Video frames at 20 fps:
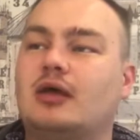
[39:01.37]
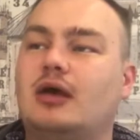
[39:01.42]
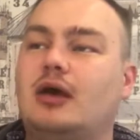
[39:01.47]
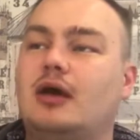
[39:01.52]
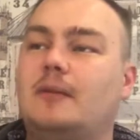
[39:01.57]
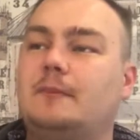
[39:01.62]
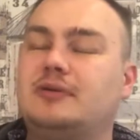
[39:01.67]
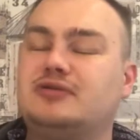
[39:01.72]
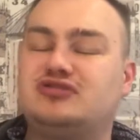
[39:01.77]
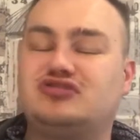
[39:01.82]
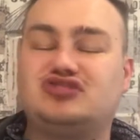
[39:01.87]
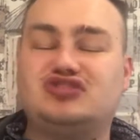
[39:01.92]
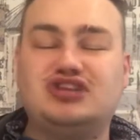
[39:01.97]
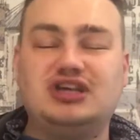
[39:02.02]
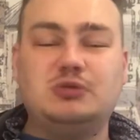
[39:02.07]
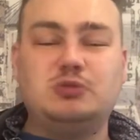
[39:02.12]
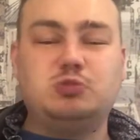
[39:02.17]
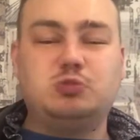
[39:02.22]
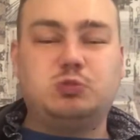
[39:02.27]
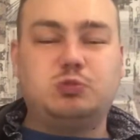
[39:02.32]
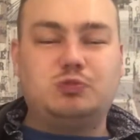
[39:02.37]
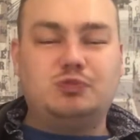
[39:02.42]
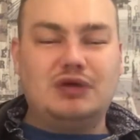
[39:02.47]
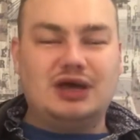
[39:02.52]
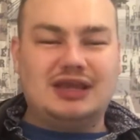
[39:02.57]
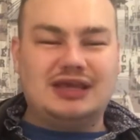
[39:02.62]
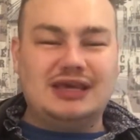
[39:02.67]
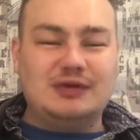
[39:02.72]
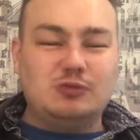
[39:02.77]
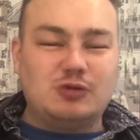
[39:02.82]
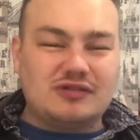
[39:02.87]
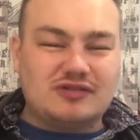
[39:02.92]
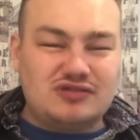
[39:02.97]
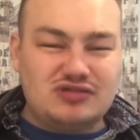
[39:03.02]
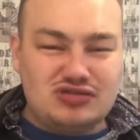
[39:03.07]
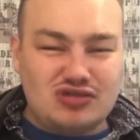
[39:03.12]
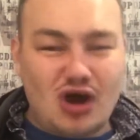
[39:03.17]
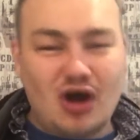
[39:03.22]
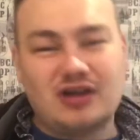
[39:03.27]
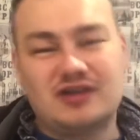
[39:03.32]
But he was
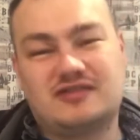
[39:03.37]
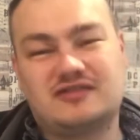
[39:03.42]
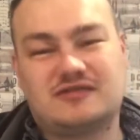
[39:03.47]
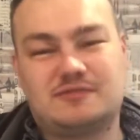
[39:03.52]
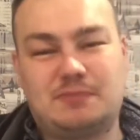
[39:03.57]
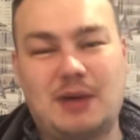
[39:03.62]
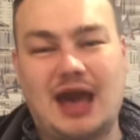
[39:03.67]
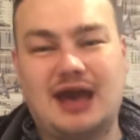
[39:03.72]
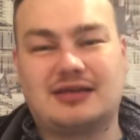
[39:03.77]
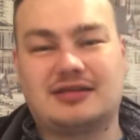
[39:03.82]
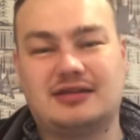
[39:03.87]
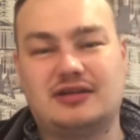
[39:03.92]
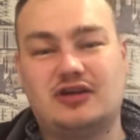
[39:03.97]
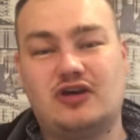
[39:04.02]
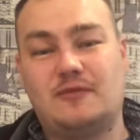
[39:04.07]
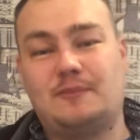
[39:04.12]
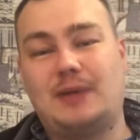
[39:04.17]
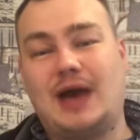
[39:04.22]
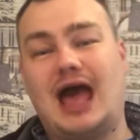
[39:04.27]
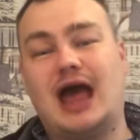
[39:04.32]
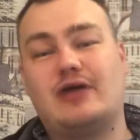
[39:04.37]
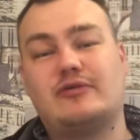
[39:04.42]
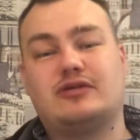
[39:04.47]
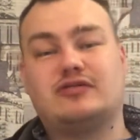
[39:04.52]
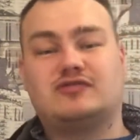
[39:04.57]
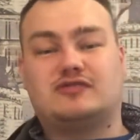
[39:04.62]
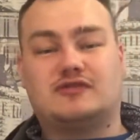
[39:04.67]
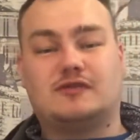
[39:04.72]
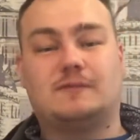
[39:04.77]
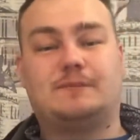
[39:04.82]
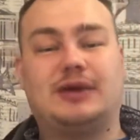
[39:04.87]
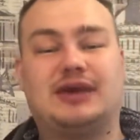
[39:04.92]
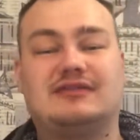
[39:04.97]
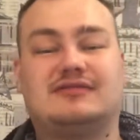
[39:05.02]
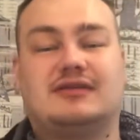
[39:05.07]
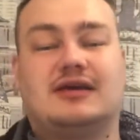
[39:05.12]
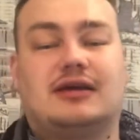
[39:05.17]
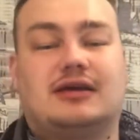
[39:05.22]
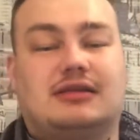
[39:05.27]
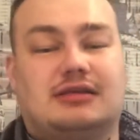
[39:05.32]
not expecting her parents to
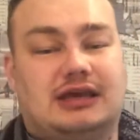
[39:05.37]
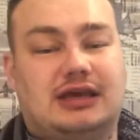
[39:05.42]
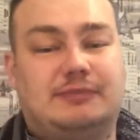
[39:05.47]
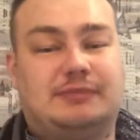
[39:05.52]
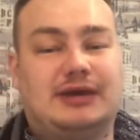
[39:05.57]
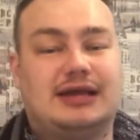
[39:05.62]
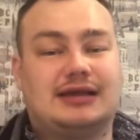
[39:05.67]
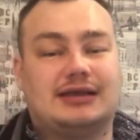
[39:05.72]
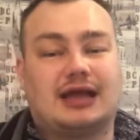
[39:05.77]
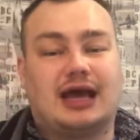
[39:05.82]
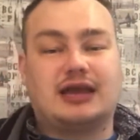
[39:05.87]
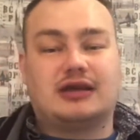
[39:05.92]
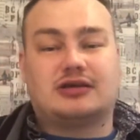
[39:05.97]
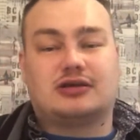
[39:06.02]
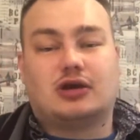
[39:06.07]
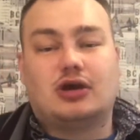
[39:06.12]
basically be like,